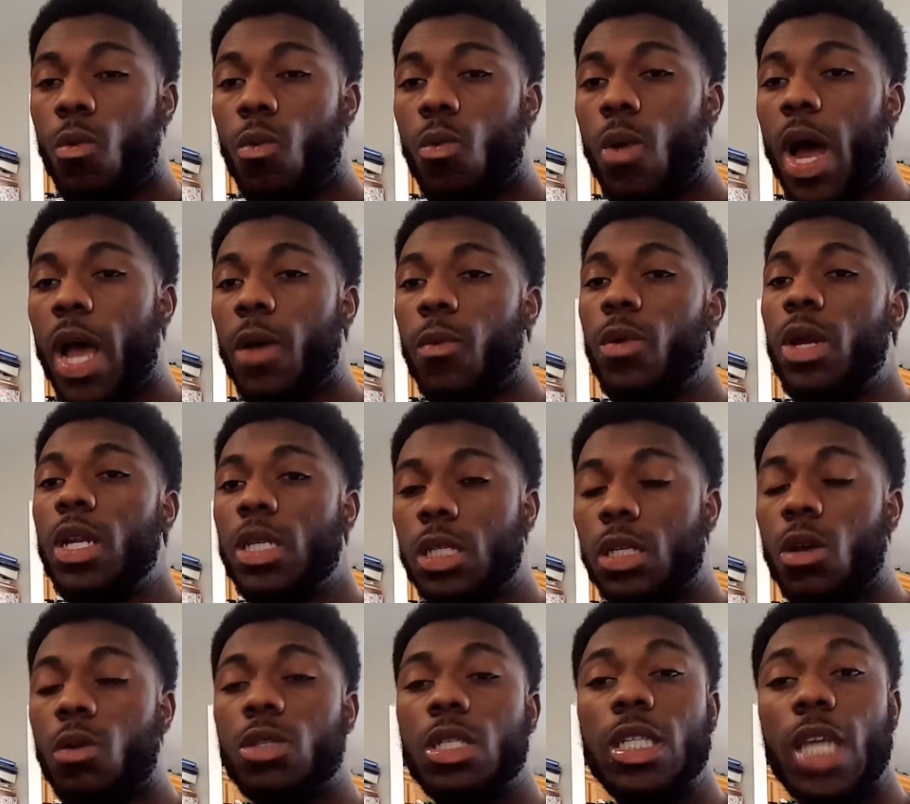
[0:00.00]
When is
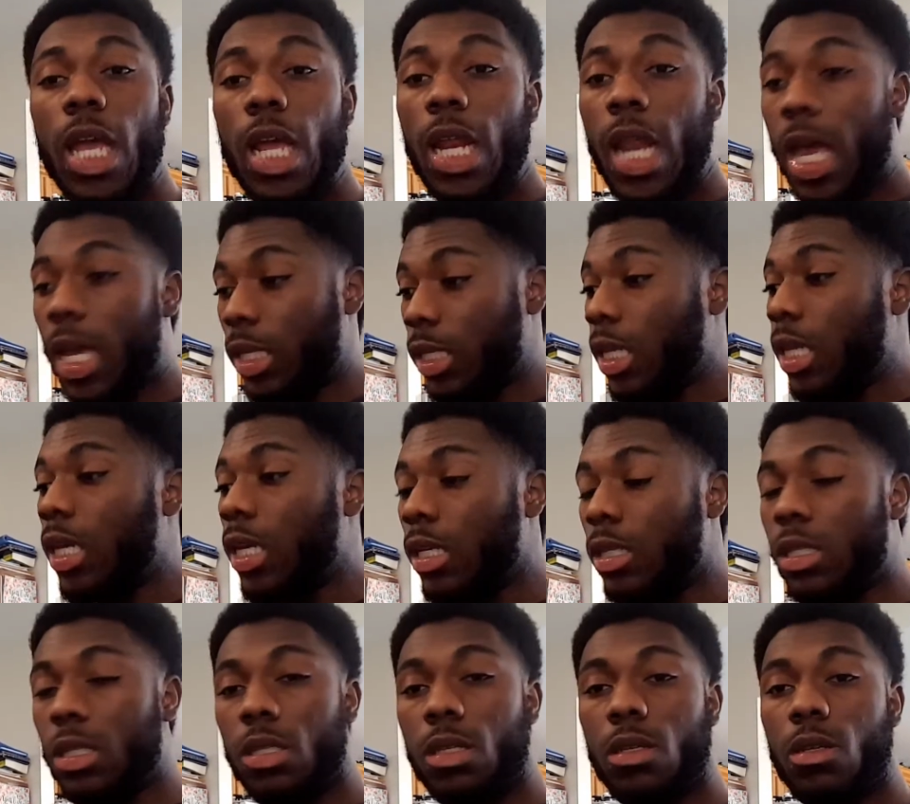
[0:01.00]
it gonna stay like
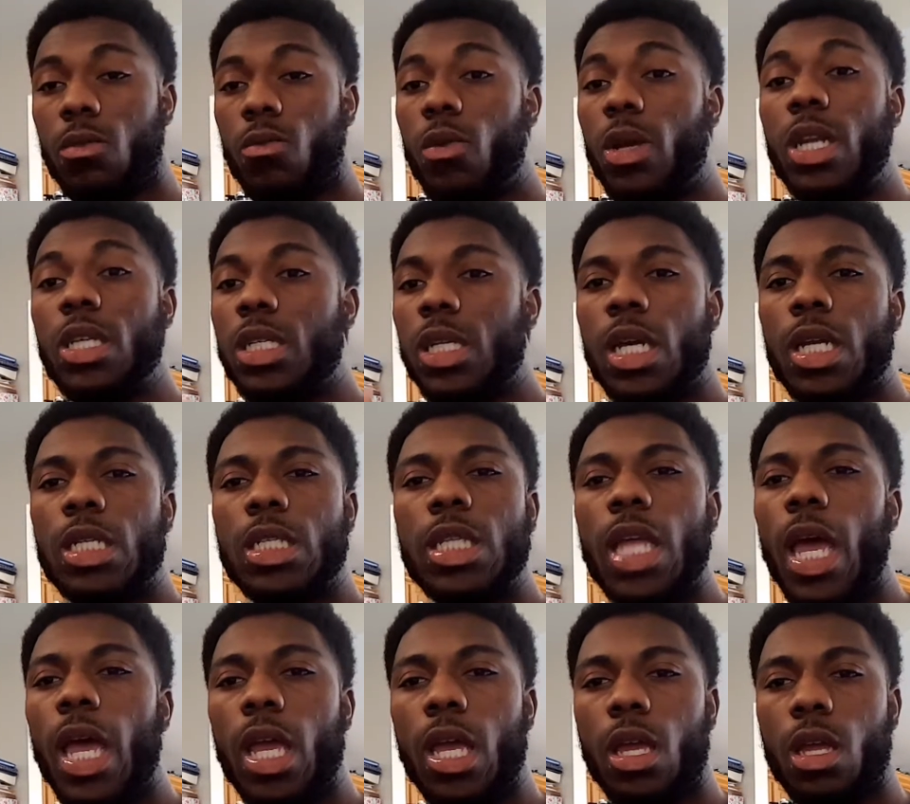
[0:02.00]
this? When is it gonna
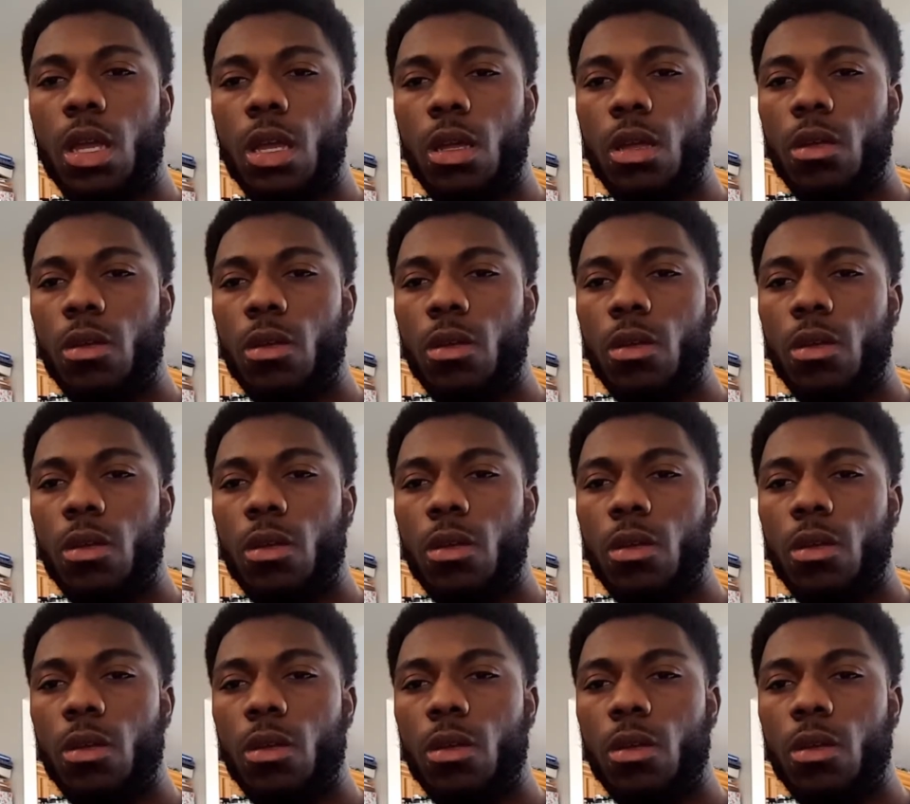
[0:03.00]
stay?